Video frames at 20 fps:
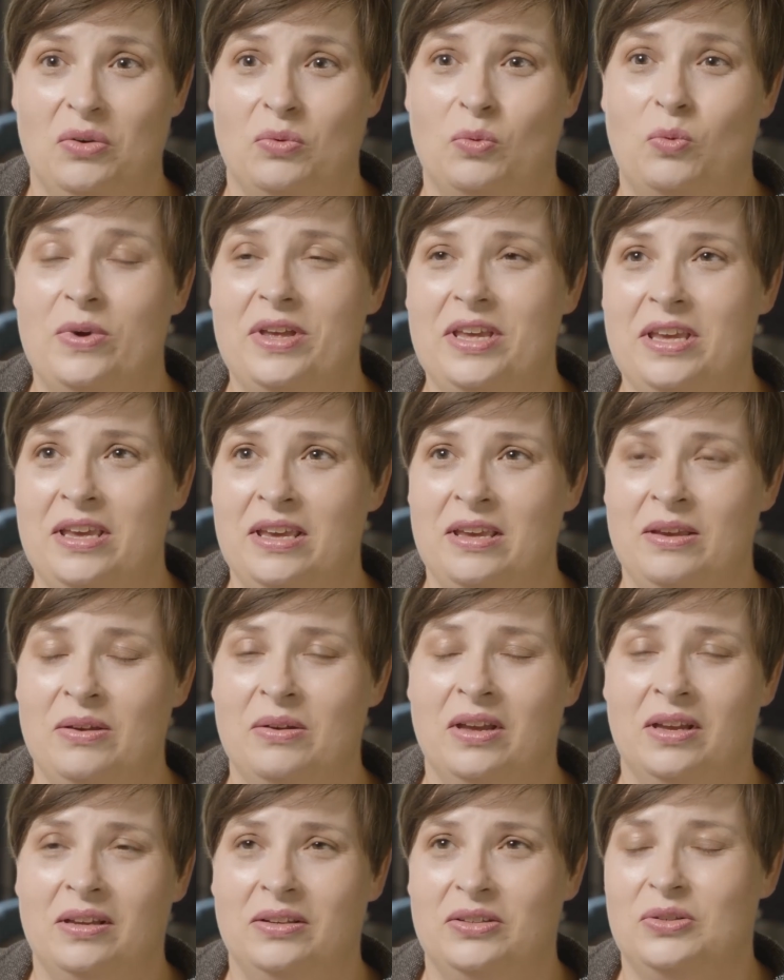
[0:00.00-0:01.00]
We
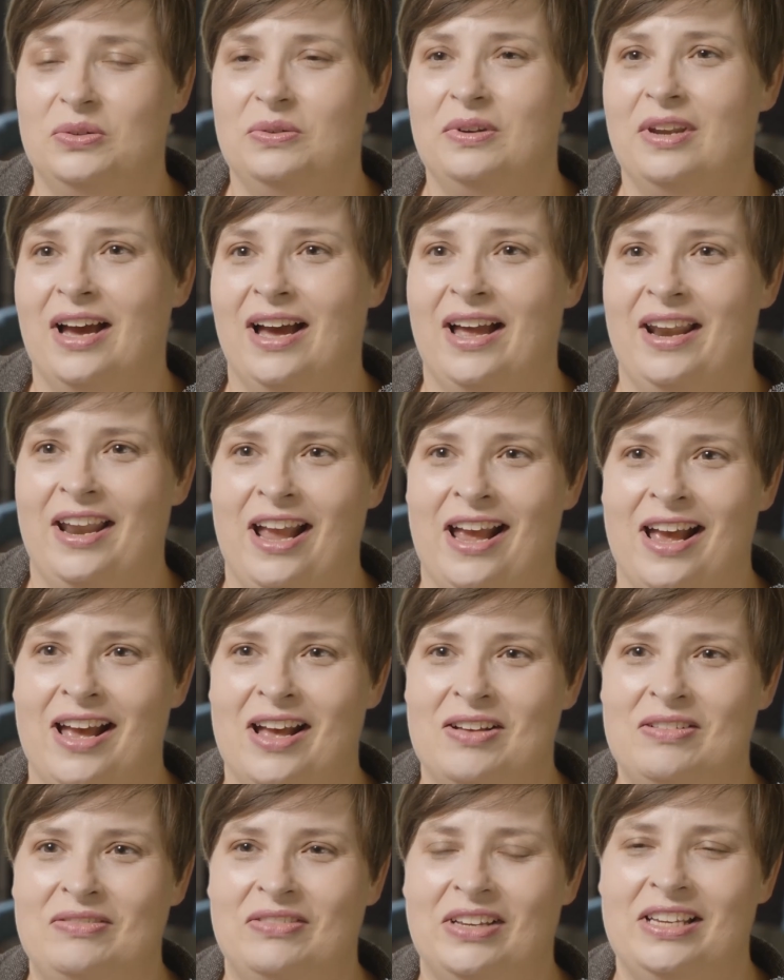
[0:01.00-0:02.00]
do not
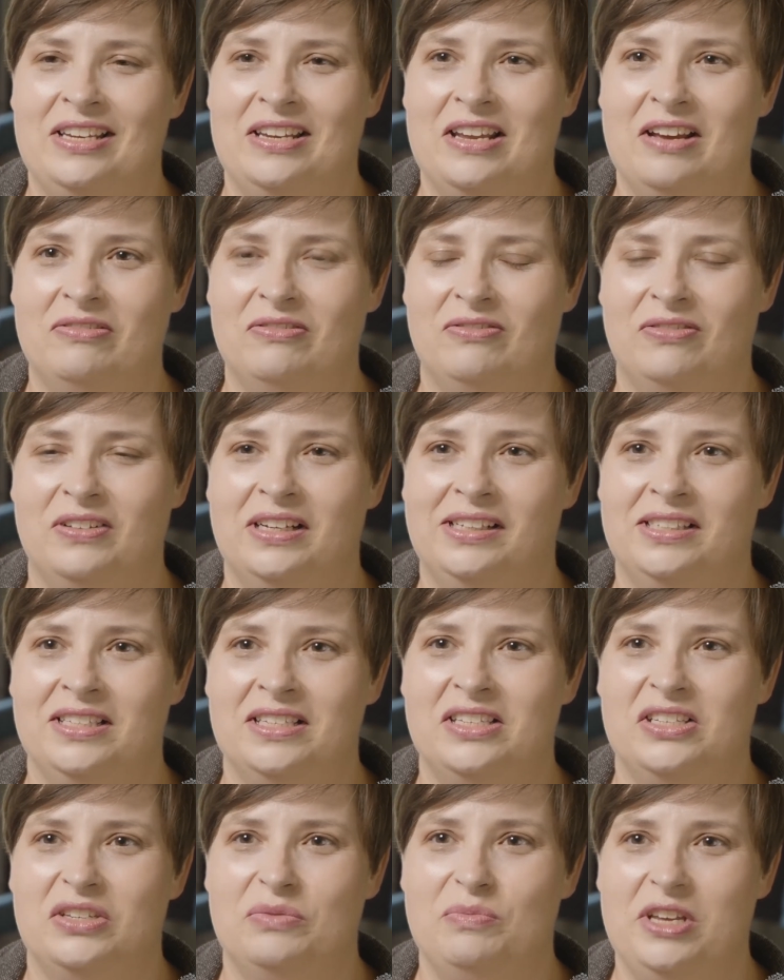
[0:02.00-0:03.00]
have enough
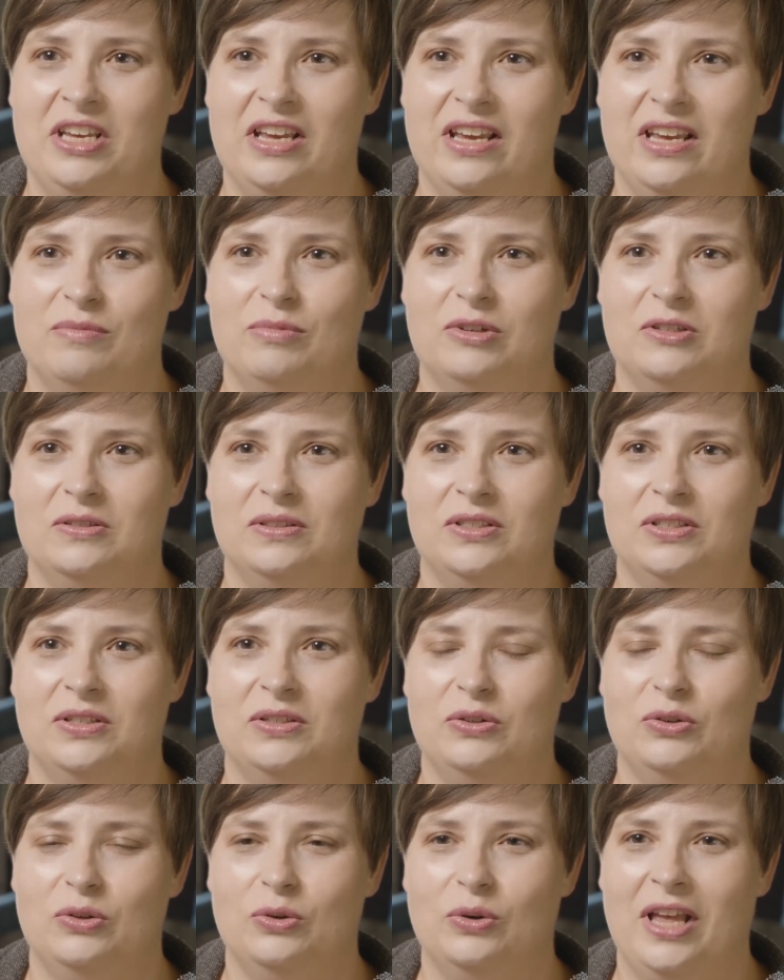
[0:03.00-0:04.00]
funds to be able
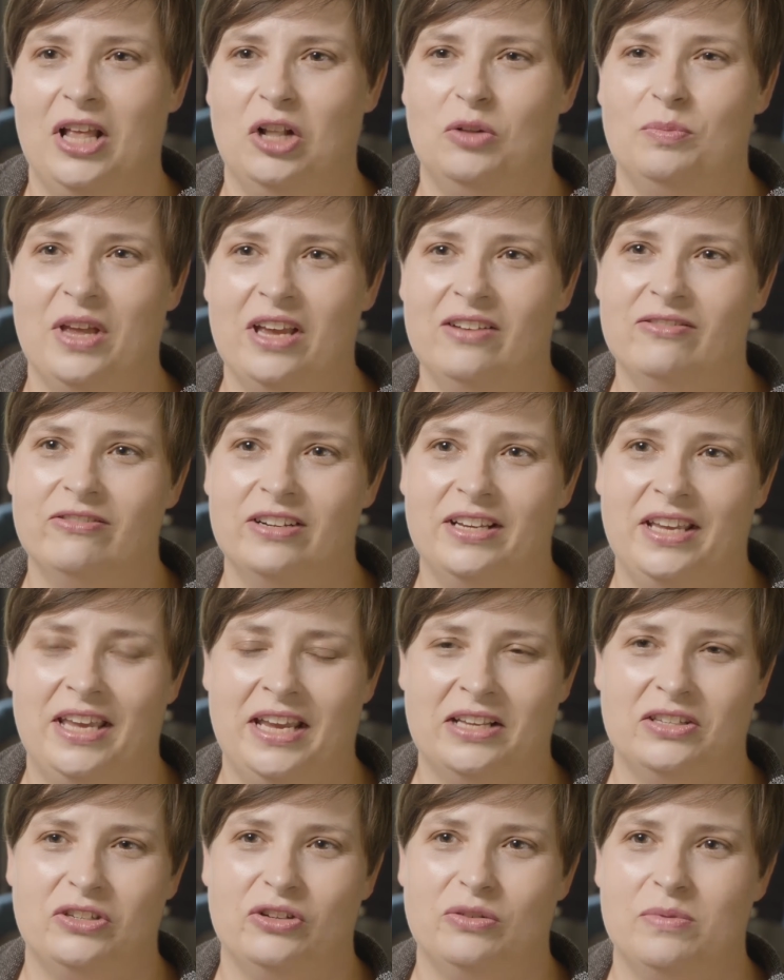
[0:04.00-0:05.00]
to help every
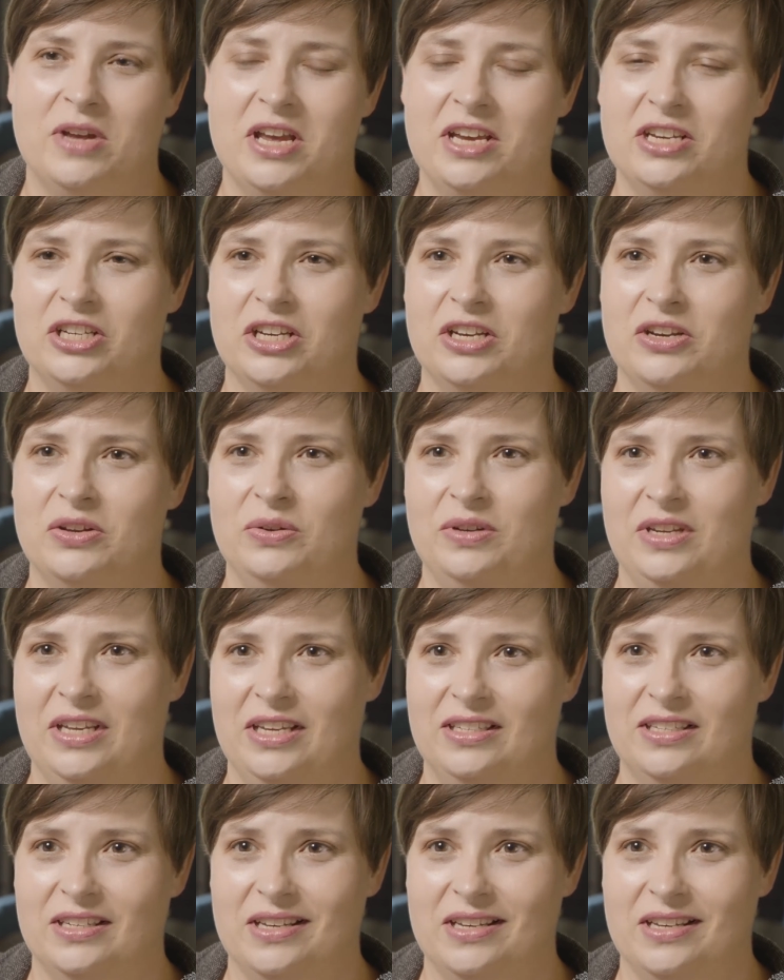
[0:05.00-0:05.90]
cancer patient who needs